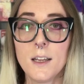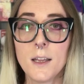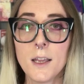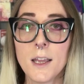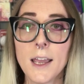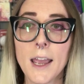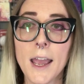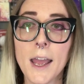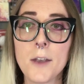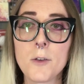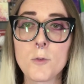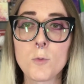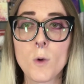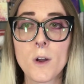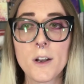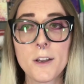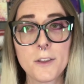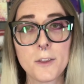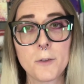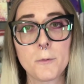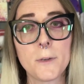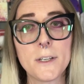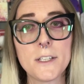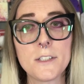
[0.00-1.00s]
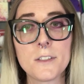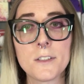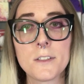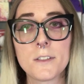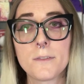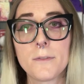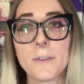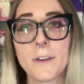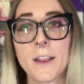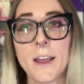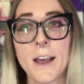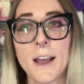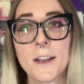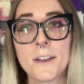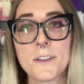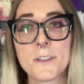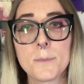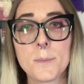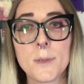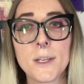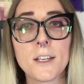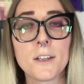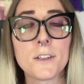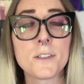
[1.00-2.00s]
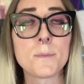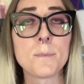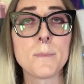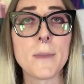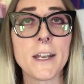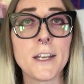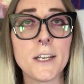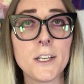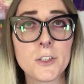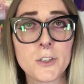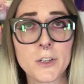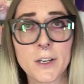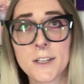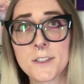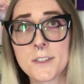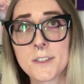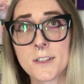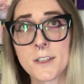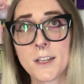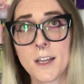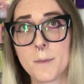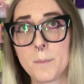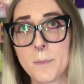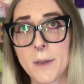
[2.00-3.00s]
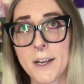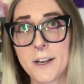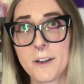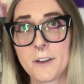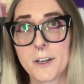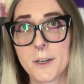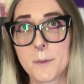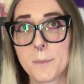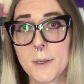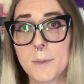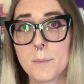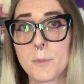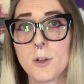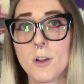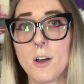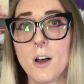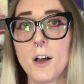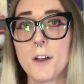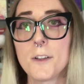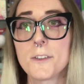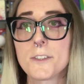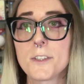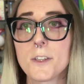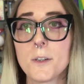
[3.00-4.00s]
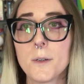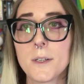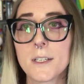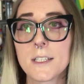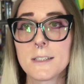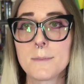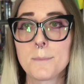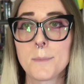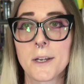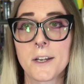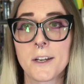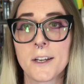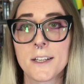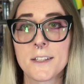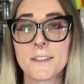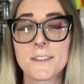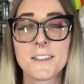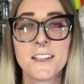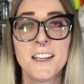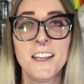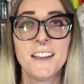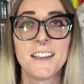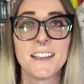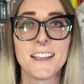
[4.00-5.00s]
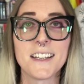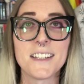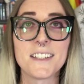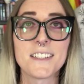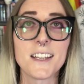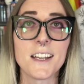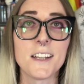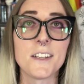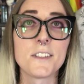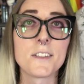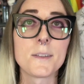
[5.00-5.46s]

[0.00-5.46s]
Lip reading: And one of the reasons for that is because many trans and non-binary people also experience intense